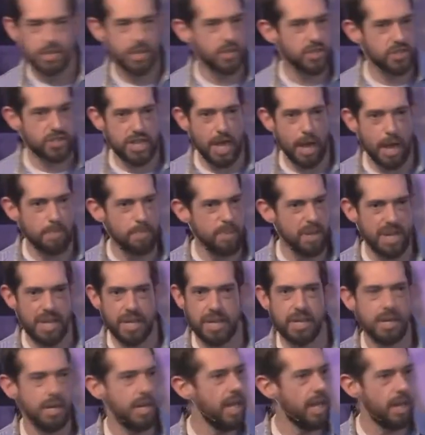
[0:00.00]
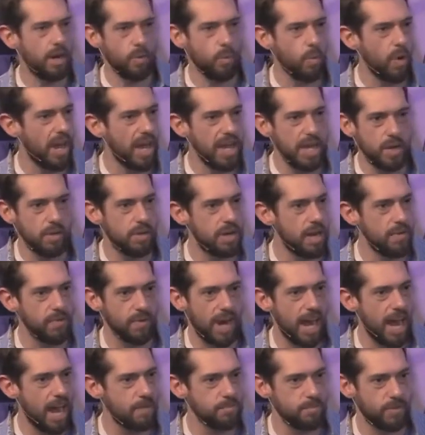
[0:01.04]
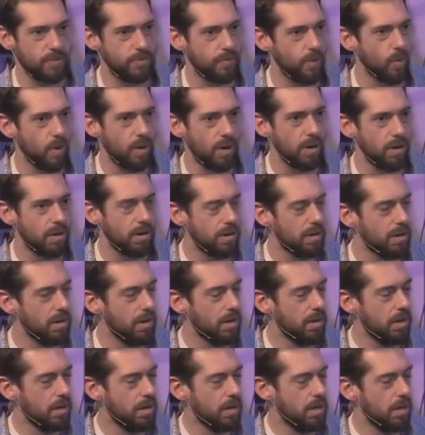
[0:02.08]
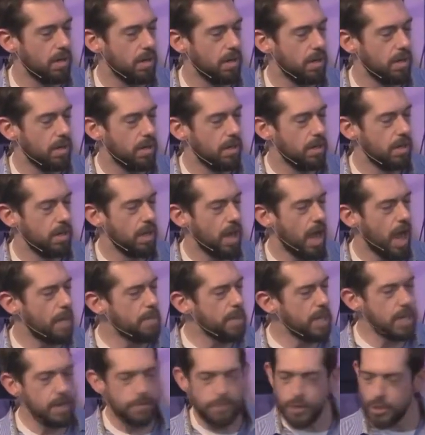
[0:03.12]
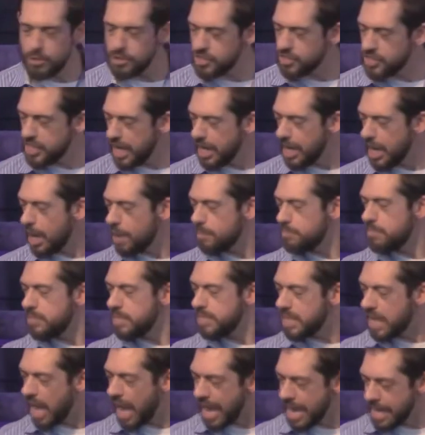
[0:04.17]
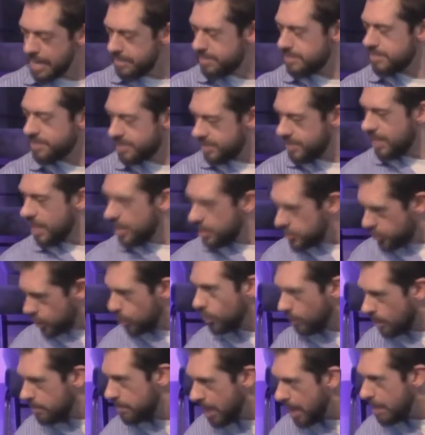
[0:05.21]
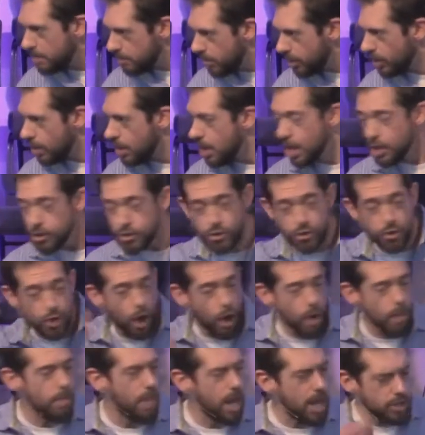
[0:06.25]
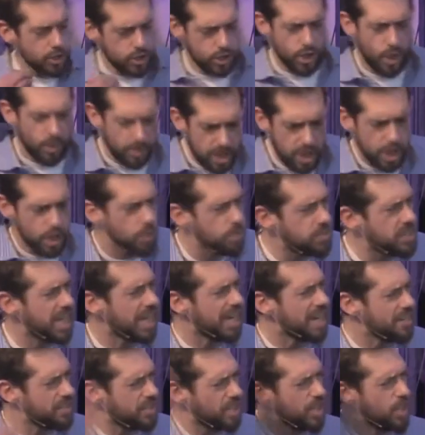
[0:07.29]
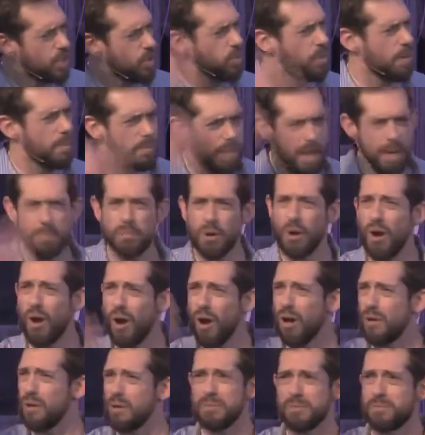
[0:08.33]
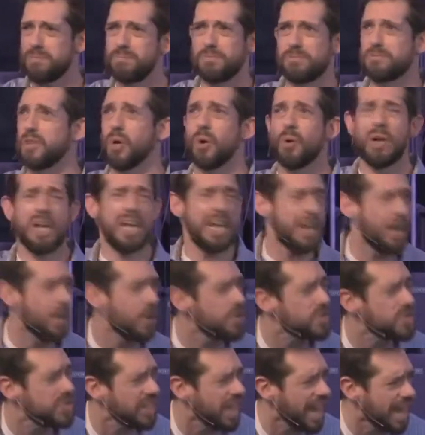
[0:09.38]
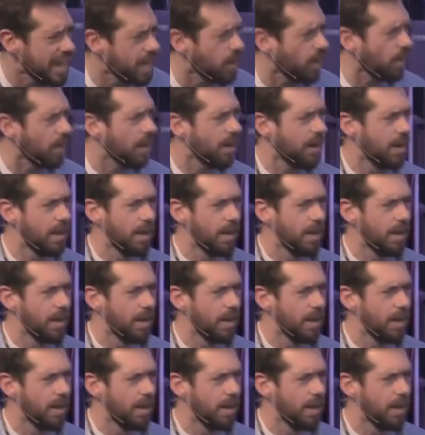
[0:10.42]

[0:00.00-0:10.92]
to step in in a way you never have before? I mean, if you stay up nights to remember, so much so that you did it to you remember all, 30 years later